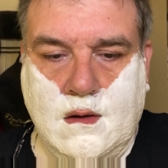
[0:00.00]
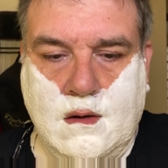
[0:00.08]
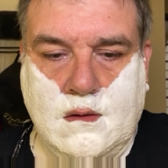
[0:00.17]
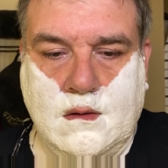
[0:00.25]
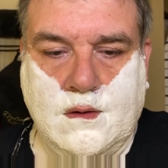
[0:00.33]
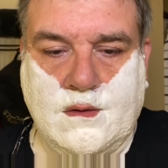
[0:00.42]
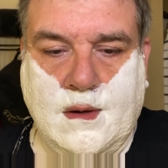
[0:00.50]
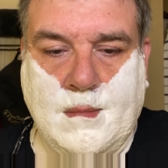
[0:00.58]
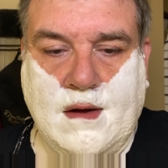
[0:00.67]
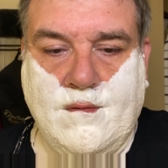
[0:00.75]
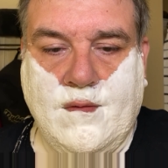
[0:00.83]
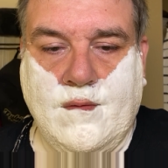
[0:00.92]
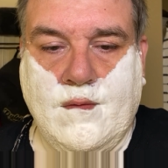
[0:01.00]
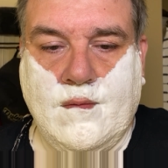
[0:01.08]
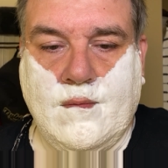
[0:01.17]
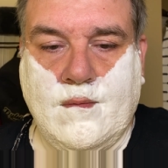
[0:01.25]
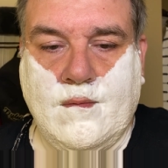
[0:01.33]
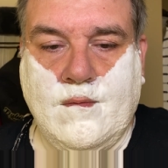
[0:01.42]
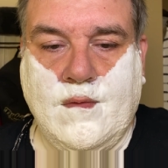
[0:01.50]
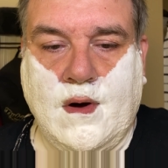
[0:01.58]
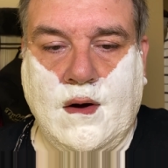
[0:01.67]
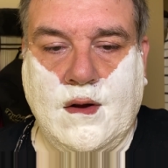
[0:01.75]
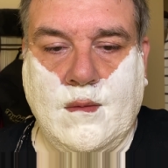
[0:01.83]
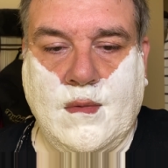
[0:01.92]
Looks like my
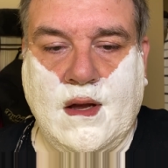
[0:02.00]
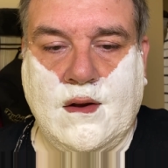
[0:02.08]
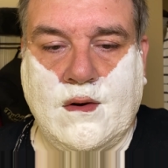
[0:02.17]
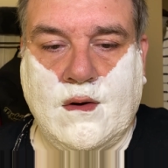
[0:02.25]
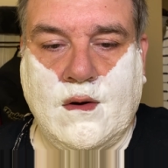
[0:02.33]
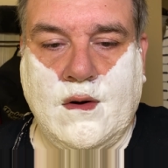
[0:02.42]
volume got turned